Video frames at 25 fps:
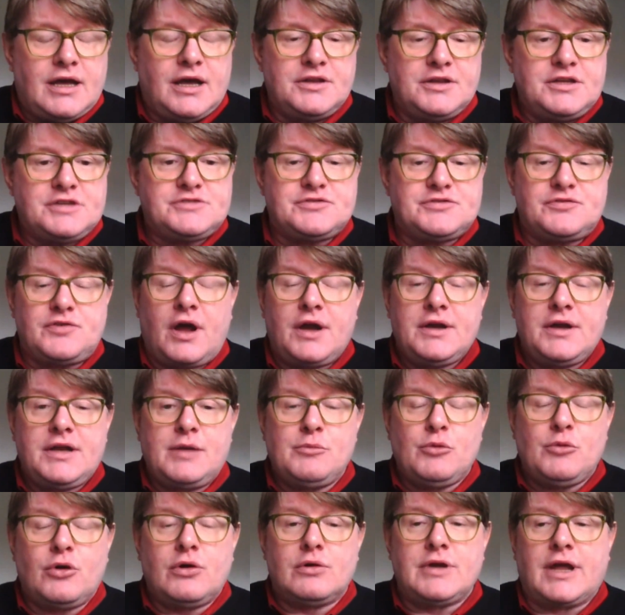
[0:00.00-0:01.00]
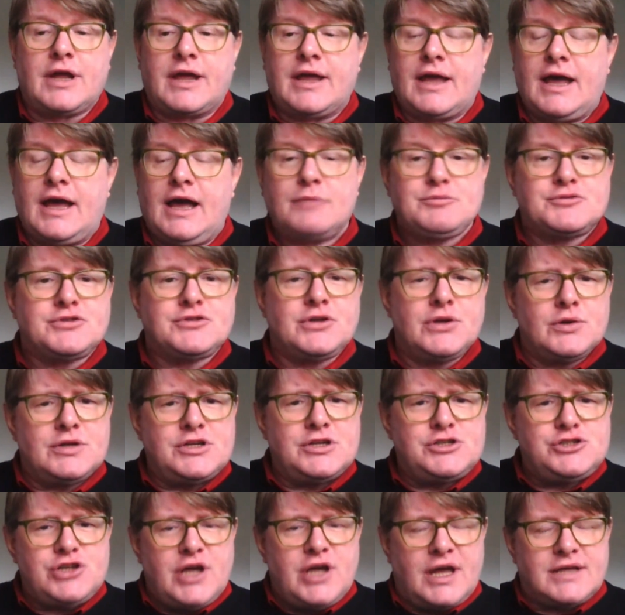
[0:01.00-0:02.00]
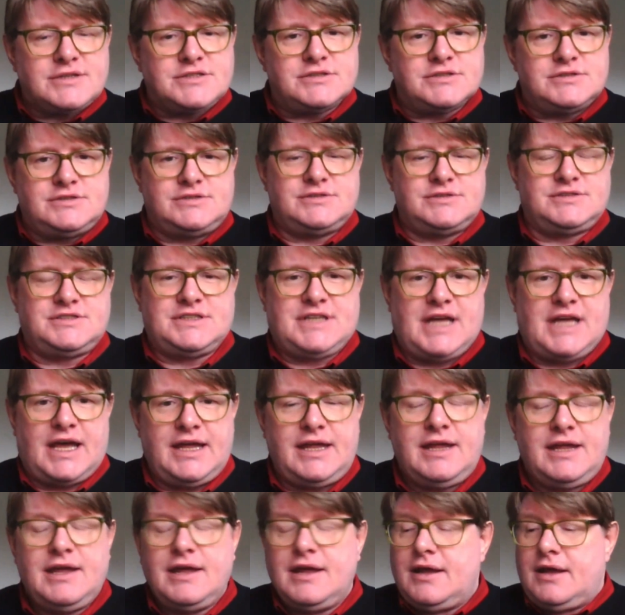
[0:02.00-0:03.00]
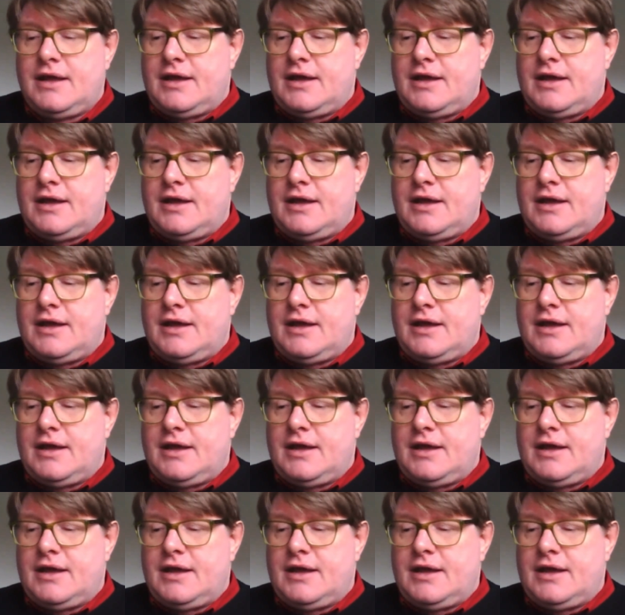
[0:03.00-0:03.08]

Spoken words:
This Friday morning, absolutely shattered today.